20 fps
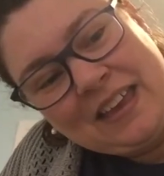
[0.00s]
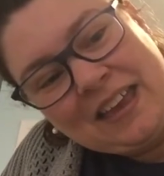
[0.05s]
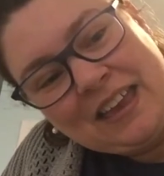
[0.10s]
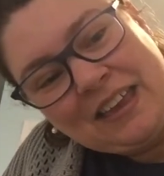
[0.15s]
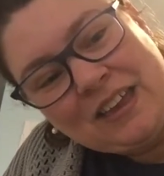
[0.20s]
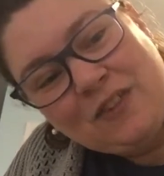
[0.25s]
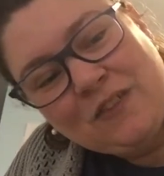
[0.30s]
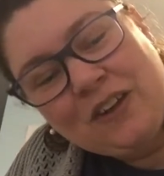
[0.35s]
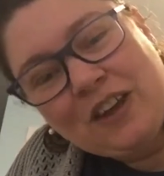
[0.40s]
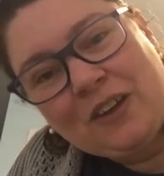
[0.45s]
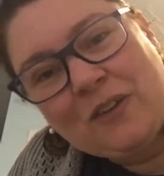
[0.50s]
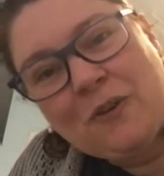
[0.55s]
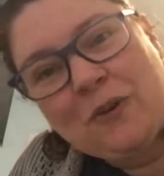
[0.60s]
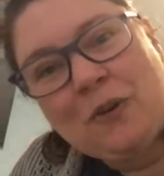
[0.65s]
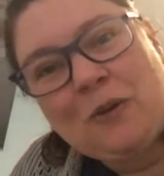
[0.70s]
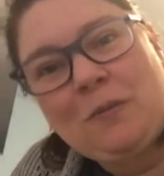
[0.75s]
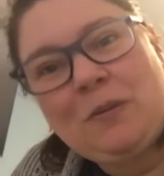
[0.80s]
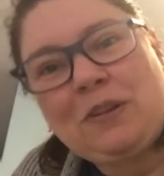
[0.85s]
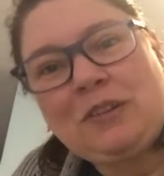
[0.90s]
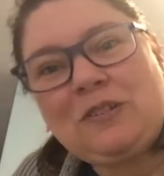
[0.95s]
And you've got a whole
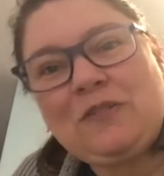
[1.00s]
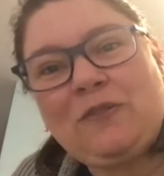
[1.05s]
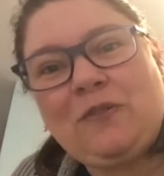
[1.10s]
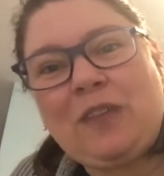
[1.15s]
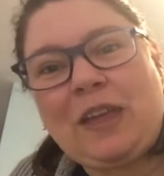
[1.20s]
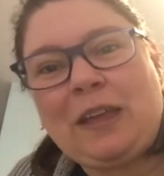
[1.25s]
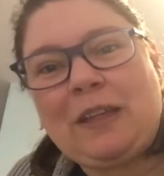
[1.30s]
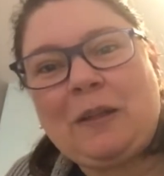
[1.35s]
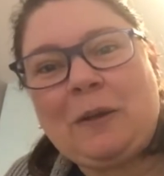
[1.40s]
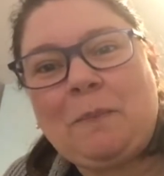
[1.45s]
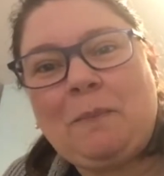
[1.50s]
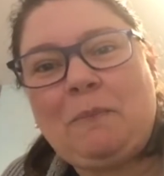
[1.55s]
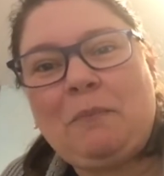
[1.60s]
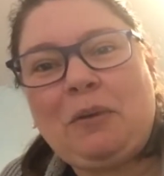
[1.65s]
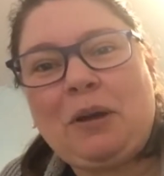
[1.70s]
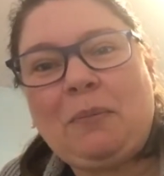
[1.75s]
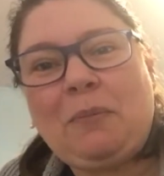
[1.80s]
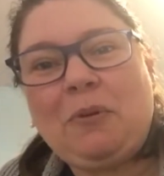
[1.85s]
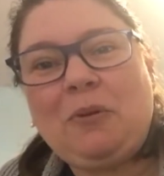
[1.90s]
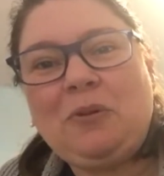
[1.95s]
bunch of like little
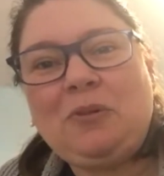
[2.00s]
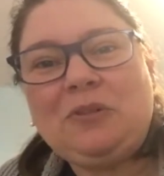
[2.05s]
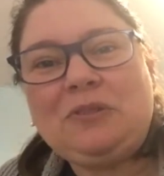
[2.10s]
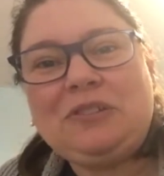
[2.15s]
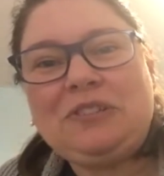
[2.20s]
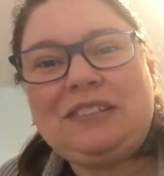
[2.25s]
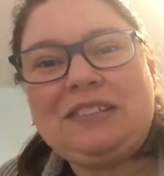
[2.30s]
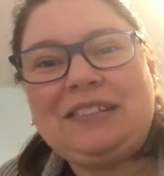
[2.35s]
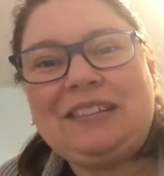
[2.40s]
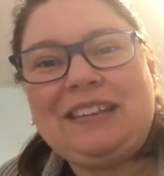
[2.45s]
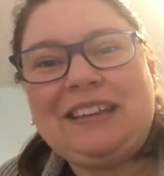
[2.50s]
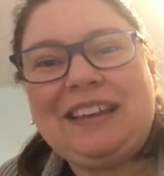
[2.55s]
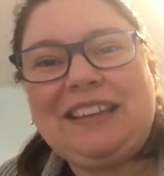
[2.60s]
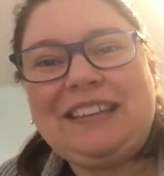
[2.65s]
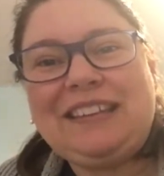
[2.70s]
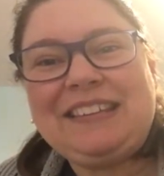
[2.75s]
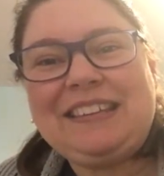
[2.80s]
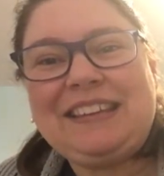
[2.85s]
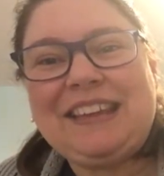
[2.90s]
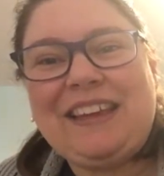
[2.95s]
bubbles and
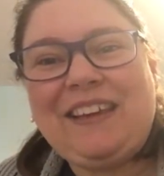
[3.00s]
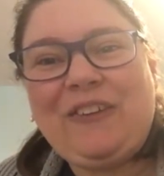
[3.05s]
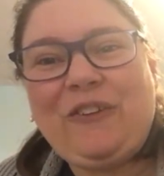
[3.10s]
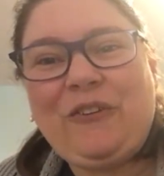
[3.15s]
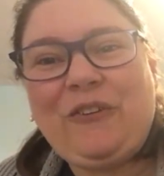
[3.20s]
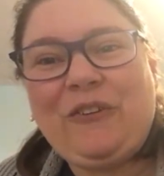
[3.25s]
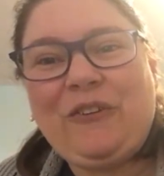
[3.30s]
stuff.